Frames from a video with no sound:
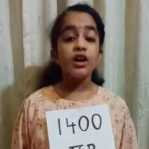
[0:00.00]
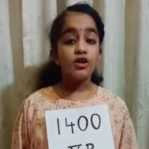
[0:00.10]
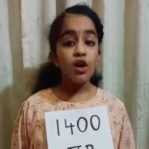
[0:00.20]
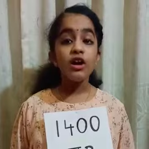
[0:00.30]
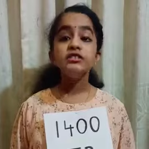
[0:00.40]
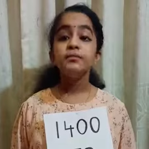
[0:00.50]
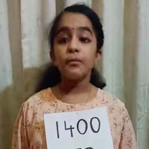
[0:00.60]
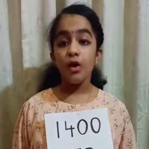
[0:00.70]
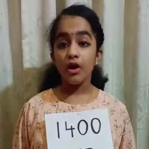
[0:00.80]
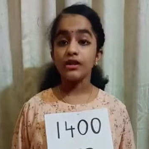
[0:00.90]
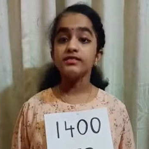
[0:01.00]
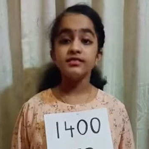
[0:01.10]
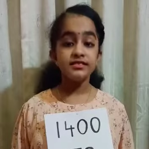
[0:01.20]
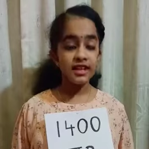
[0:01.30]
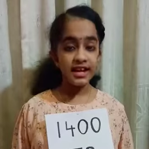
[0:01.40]
called moral
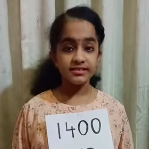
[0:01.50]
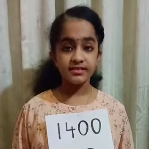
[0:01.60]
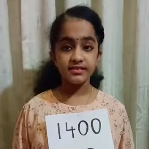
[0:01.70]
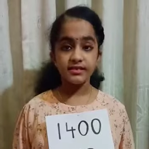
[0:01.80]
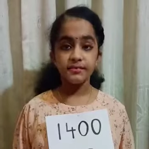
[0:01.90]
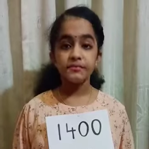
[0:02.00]
science.